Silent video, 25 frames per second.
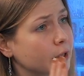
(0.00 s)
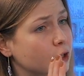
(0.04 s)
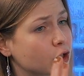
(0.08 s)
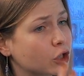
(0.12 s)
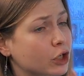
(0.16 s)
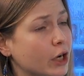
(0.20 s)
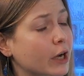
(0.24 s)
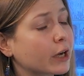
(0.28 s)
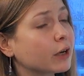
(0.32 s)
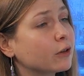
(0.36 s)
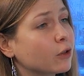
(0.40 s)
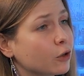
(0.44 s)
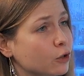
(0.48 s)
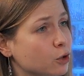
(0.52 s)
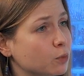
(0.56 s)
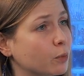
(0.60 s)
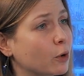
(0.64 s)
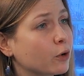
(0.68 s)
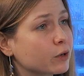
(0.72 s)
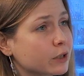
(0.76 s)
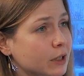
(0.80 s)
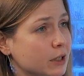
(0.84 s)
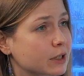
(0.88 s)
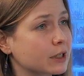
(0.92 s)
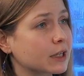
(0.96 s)
check those
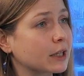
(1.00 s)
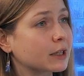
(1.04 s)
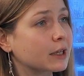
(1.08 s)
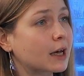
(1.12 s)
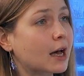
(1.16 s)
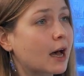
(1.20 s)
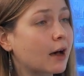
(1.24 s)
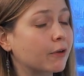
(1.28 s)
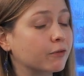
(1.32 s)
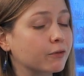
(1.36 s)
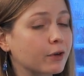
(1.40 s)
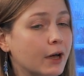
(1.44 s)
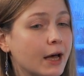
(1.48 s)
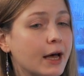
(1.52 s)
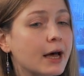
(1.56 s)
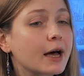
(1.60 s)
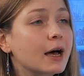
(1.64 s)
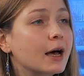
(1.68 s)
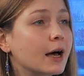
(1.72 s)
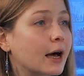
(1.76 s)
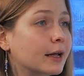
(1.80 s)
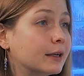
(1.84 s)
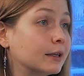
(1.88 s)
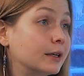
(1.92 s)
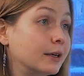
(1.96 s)
boxes and have
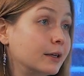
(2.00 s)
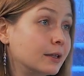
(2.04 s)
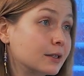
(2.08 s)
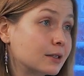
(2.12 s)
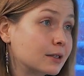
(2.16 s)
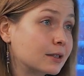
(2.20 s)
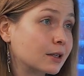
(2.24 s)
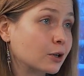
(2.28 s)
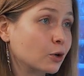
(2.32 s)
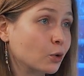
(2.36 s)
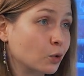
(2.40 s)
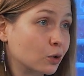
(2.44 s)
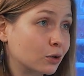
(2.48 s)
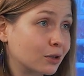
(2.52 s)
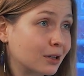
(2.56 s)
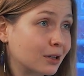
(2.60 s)
at least a good